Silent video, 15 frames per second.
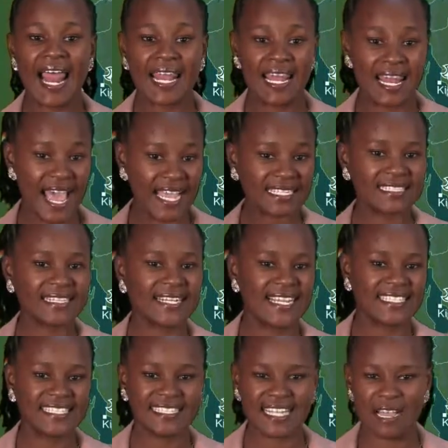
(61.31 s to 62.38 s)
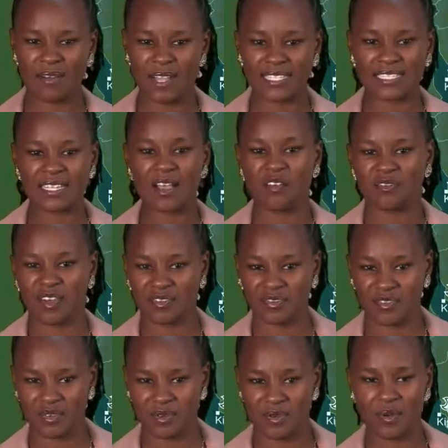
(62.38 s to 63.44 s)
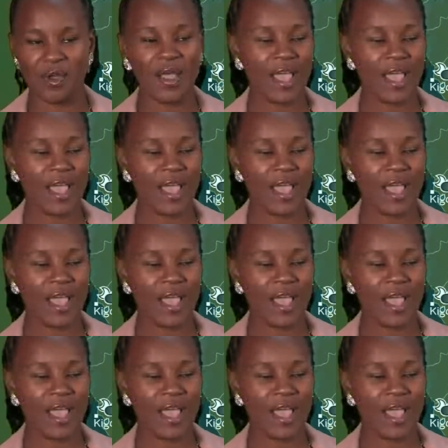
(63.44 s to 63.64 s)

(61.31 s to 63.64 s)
light rain showers over a few